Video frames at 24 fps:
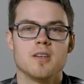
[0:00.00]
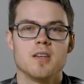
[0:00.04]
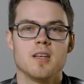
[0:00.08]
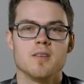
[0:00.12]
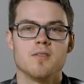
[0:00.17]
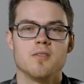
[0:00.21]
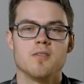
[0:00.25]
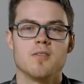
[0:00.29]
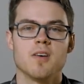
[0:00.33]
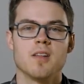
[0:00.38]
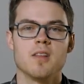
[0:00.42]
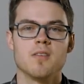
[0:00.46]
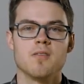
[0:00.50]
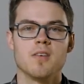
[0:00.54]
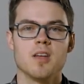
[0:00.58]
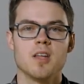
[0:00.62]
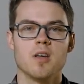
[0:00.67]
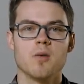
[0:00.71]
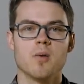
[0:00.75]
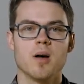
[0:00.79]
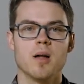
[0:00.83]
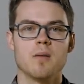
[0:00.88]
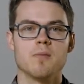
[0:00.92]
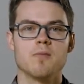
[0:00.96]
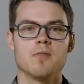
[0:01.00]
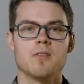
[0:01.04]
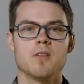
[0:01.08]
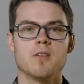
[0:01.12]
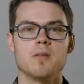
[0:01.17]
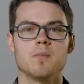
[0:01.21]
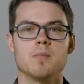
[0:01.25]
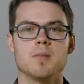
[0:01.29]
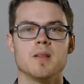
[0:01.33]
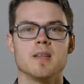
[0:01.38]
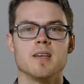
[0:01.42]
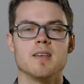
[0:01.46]
If you found the video
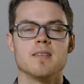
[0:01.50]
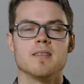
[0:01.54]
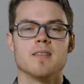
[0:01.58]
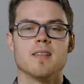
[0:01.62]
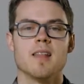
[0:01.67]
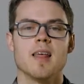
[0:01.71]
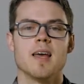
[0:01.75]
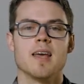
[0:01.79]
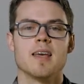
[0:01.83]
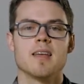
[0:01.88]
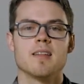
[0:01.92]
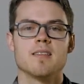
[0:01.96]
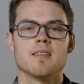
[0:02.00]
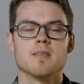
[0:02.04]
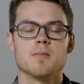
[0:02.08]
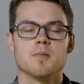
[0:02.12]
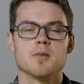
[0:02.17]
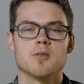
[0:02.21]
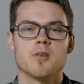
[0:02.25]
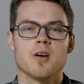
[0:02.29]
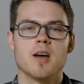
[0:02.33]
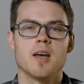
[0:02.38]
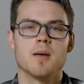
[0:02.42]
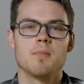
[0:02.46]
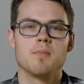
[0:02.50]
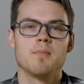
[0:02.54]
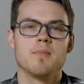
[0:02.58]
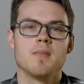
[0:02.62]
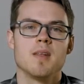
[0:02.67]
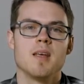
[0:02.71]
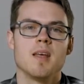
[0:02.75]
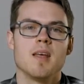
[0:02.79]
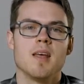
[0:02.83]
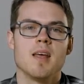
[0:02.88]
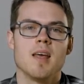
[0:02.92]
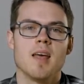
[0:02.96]
helpful, please like and subscribe,
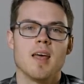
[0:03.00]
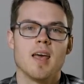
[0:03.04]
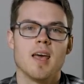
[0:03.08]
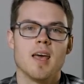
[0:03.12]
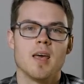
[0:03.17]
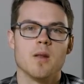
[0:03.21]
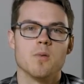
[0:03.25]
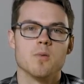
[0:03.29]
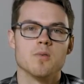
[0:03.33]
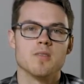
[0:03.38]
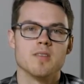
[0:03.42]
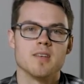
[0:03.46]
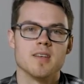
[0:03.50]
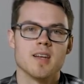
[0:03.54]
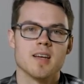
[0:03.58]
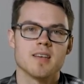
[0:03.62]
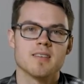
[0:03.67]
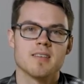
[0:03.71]
and we'll see you next